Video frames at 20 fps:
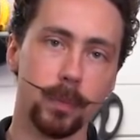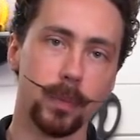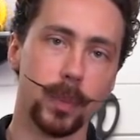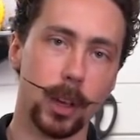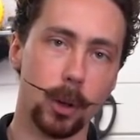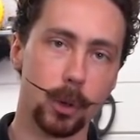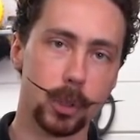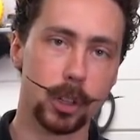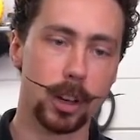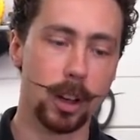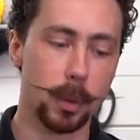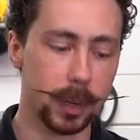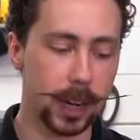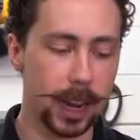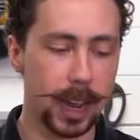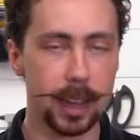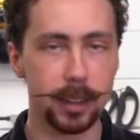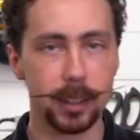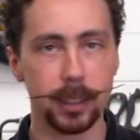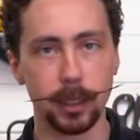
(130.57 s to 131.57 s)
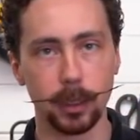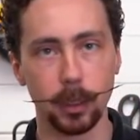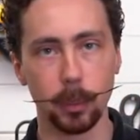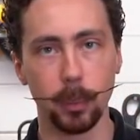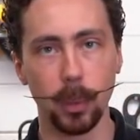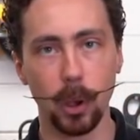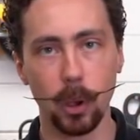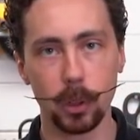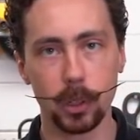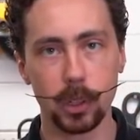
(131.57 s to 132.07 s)
They also come in a handy little
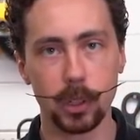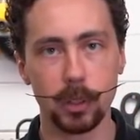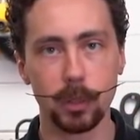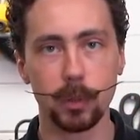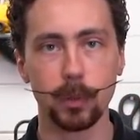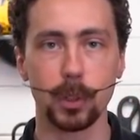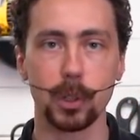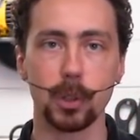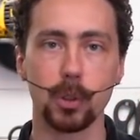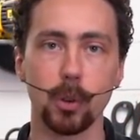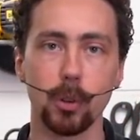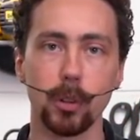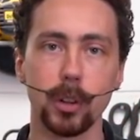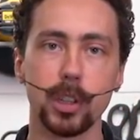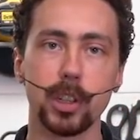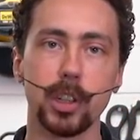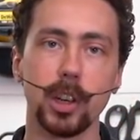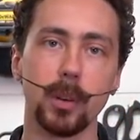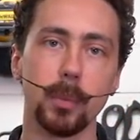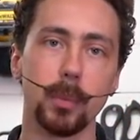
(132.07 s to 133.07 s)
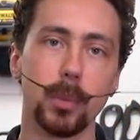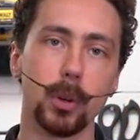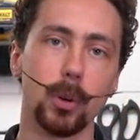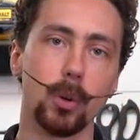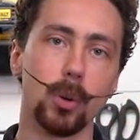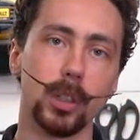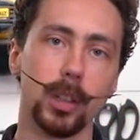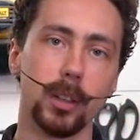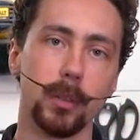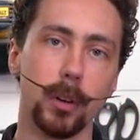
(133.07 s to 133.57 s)
box for storage, so you can put
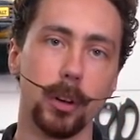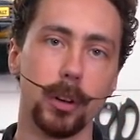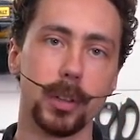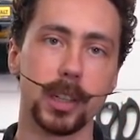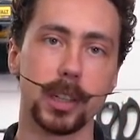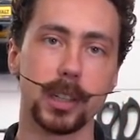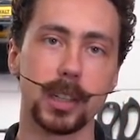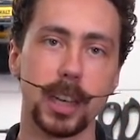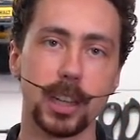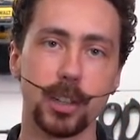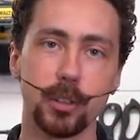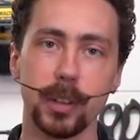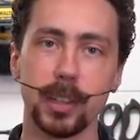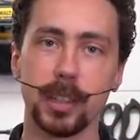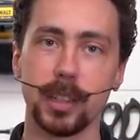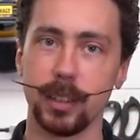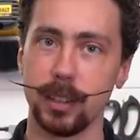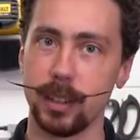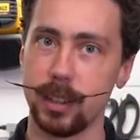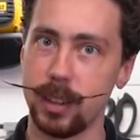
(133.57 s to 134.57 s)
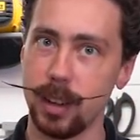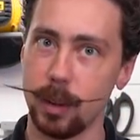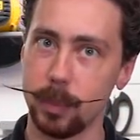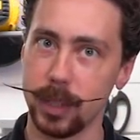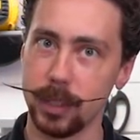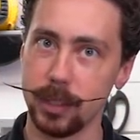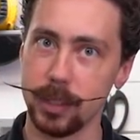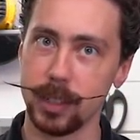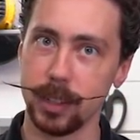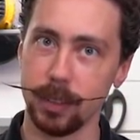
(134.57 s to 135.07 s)
all your various accessories and
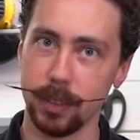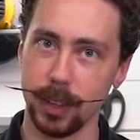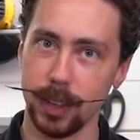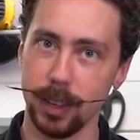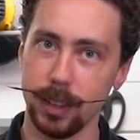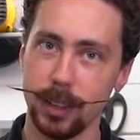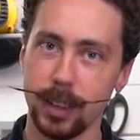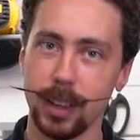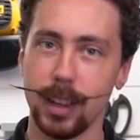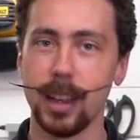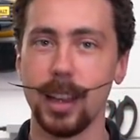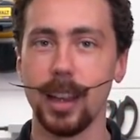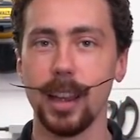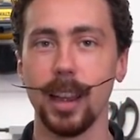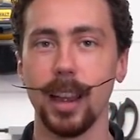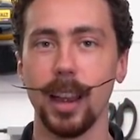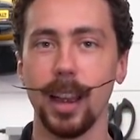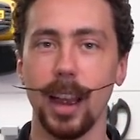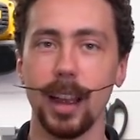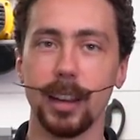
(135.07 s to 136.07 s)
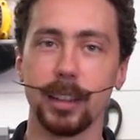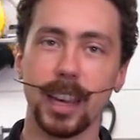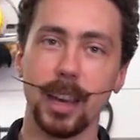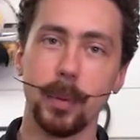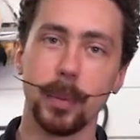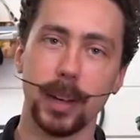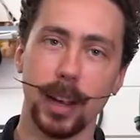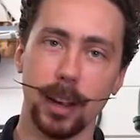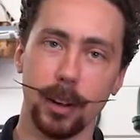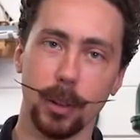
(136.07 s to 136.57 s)
gubbins in there and
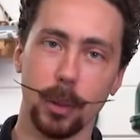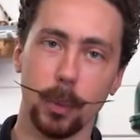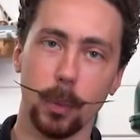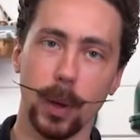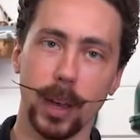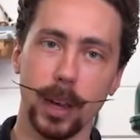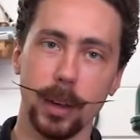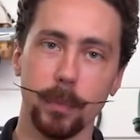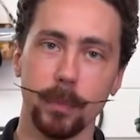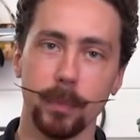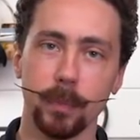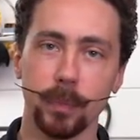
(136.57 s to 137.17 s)
keep it out of the way.